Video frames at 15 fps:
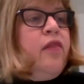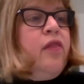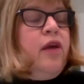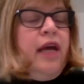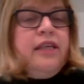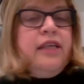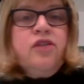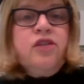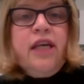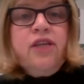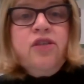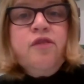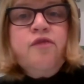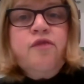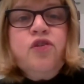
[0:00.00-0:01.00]
The
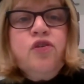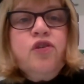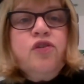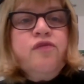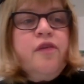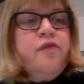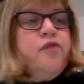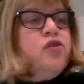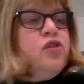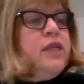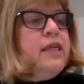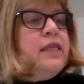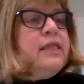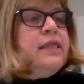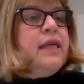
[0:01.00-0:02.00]
Association of Jewish
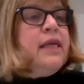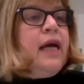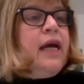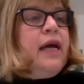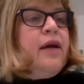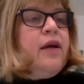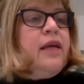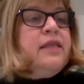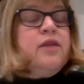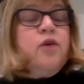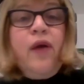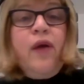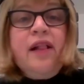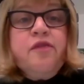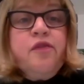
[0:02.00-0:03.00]
Refugees is a
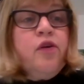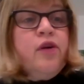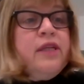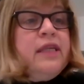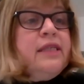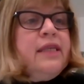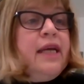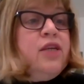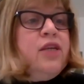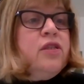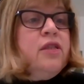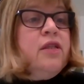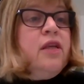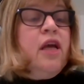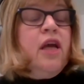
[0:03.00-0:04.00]
welfare
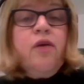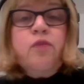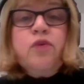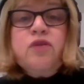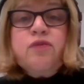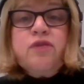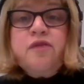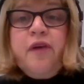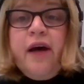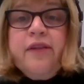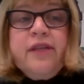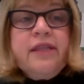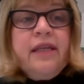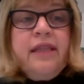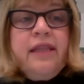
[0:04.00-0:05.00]
organization which was
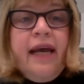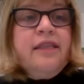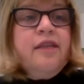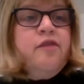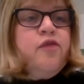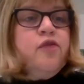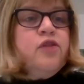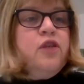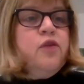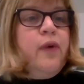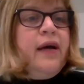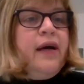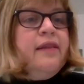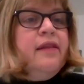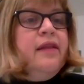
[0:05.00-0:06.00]
founded in
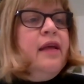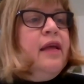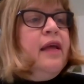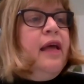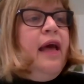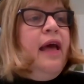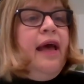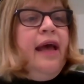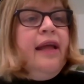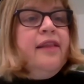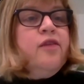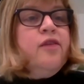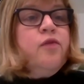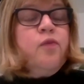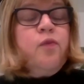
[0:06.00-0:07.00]
1941
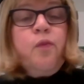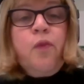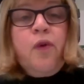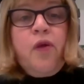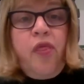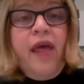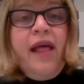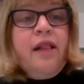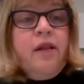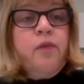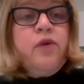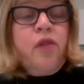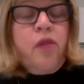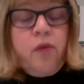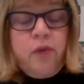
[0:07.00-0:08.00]
and which
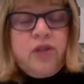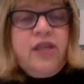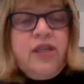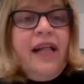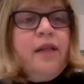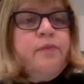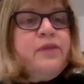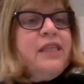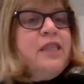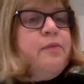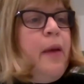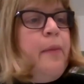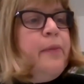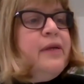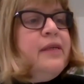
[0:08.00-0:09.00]
helps its
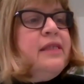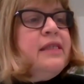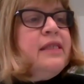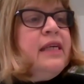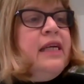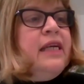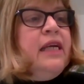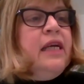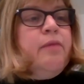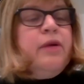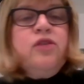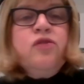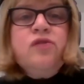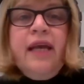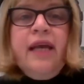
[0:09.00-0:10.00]
members.
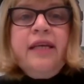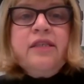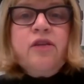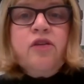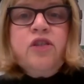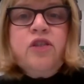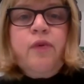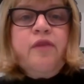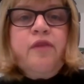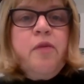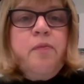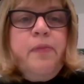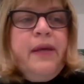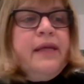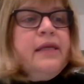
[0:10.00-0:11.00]
But today is also one of the
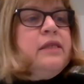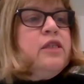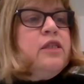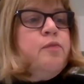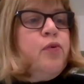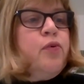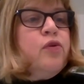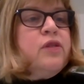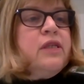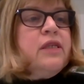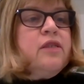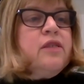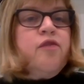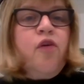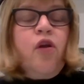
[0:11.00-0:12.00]
biggest
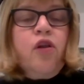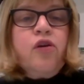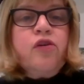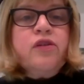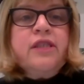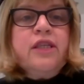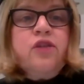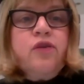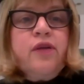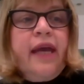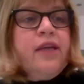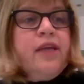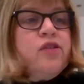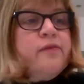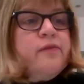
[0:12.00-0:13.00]
supporters of Holocaust
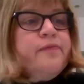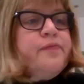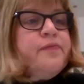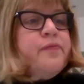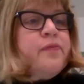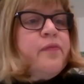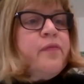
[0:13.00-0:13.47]
education.